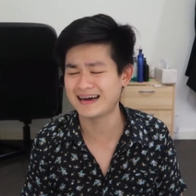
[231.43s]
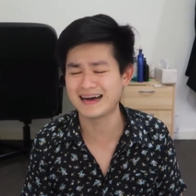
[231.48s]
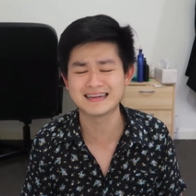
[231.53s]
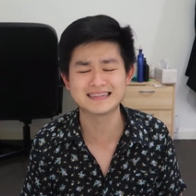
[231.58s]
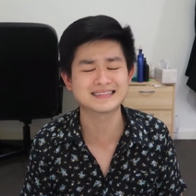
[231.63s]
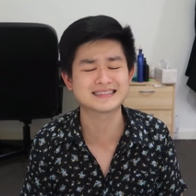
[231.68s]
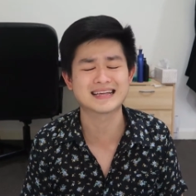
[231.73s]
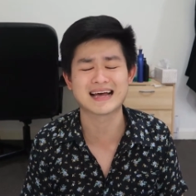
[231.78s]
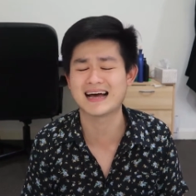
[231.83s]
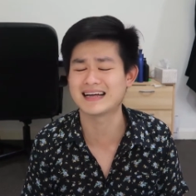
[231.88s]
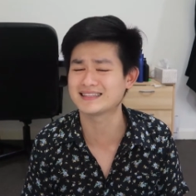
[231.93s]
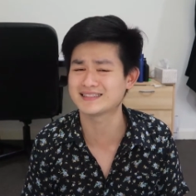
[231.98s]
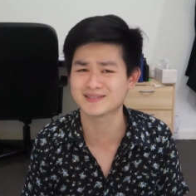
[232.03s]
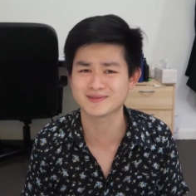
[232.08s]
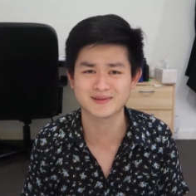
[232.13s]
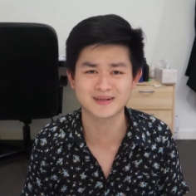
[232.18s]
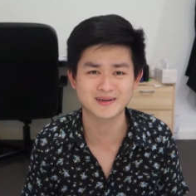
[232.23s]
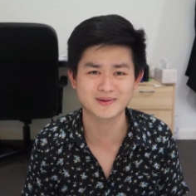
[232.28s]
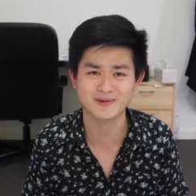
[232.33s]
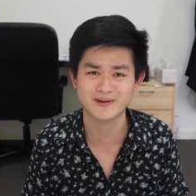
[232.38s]
I just had to
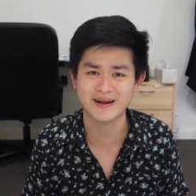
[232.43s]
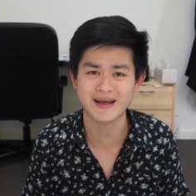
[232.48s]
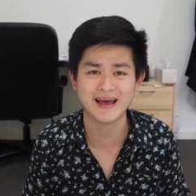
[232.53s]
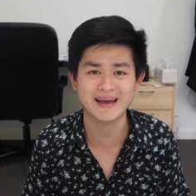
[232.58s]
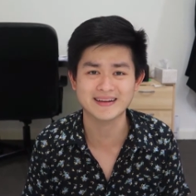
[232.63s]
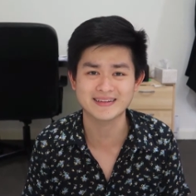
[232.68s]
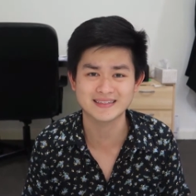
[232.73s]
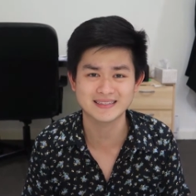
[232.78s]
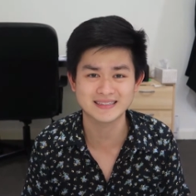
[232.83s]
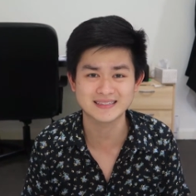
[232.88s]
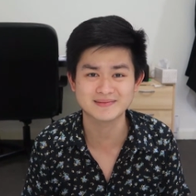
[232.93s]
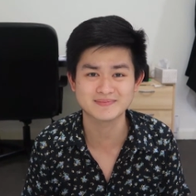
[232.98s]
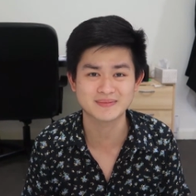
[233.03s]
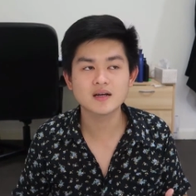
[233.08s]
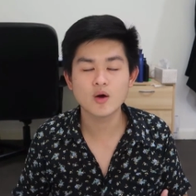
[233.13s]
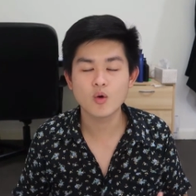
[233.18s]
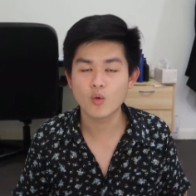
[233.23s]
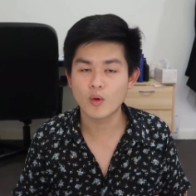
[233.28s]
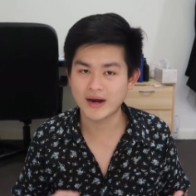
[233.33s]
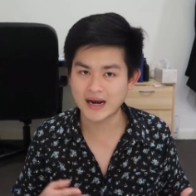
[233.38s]
recreate it.
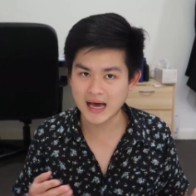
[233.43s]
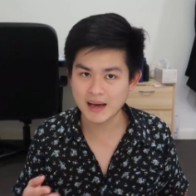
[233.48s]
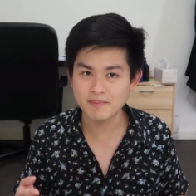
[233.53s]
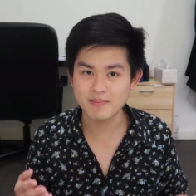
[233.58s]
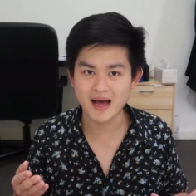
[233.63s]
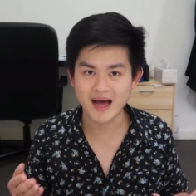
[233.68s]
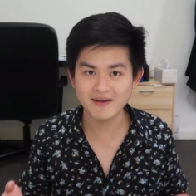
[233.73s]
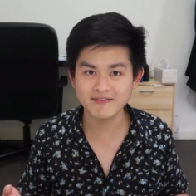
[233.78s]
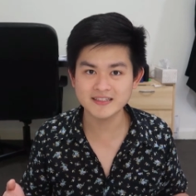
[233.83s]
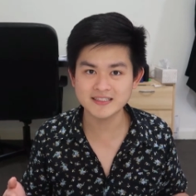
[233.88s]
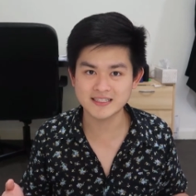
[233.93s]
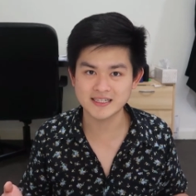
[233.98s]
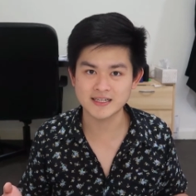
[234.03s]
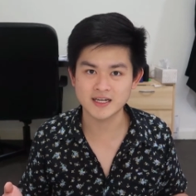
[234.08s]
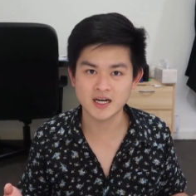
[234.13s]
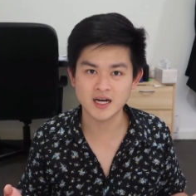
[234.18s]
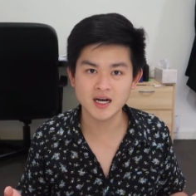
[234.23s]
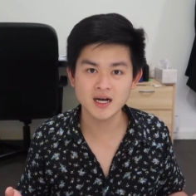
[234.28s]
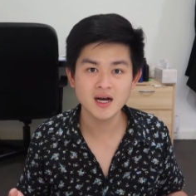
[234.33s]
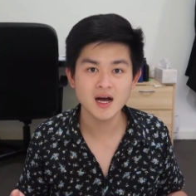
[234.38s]
When I'm having
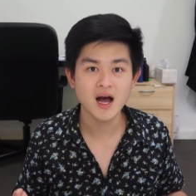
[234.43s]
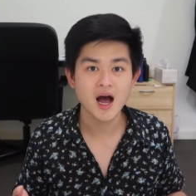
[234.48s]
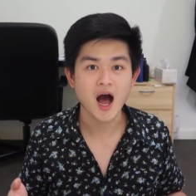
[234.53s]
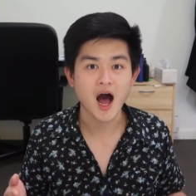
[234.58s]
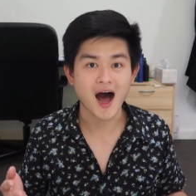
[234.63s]
dinner,